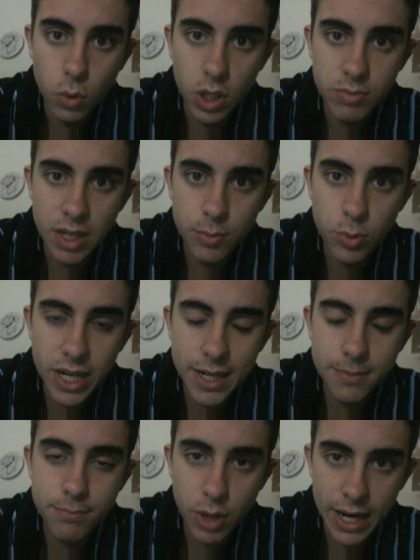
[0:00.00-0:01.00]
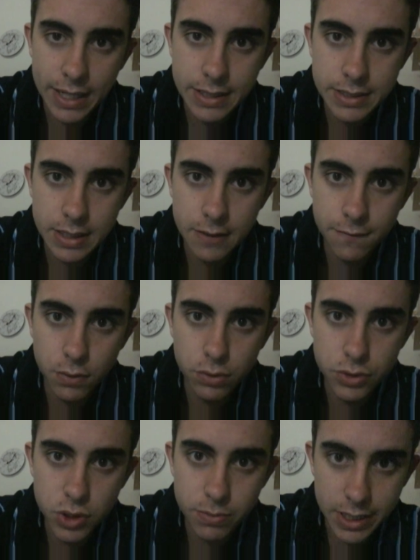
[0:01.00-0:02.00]
when my bread breaks and
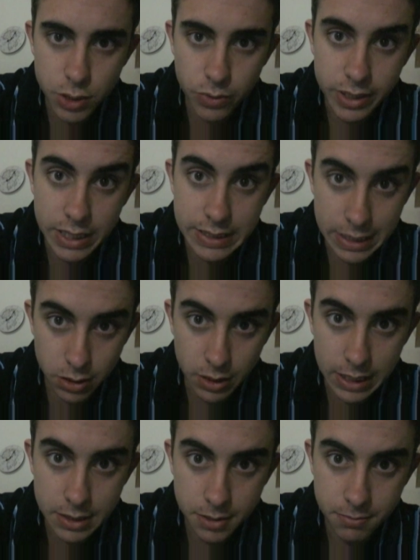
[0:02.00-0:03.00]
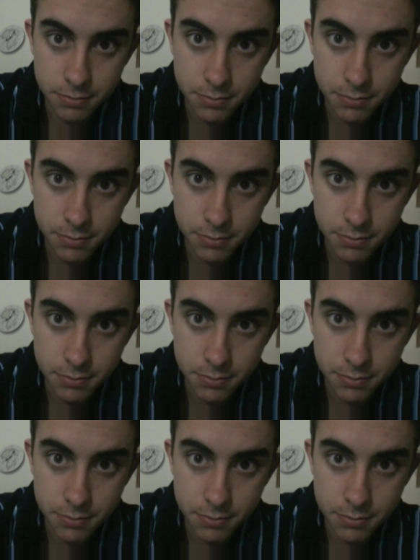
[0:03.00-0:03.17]
falls to bits when I sit on it.